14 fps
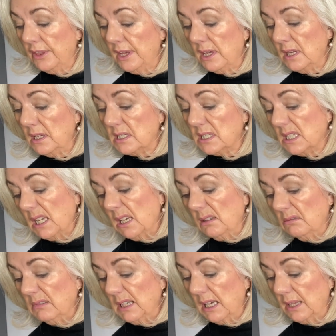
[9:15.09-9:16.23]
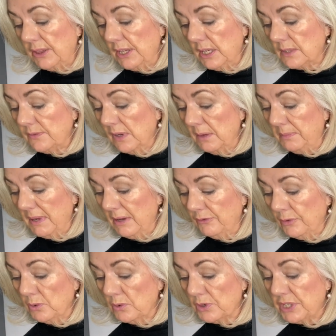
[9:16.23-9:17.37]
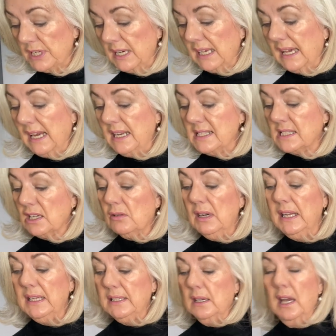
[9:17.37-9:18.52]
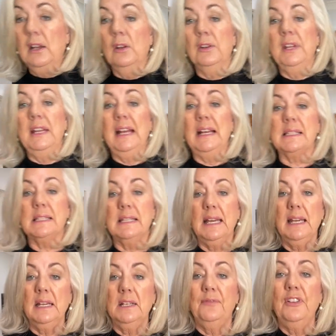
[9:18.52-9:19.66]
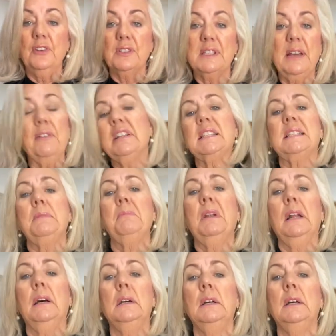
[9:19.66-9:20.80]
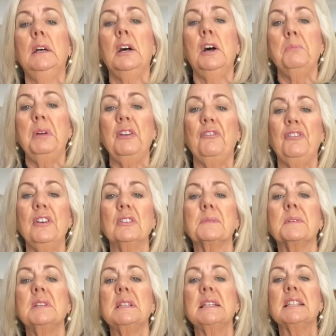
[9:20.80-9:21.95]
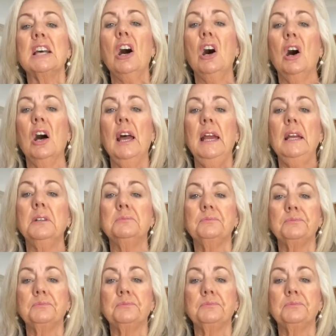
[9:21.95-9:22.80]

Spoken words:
£35.40. And again, it's acrylic nylon elastane. It feels very similar, but it feels, because it's high,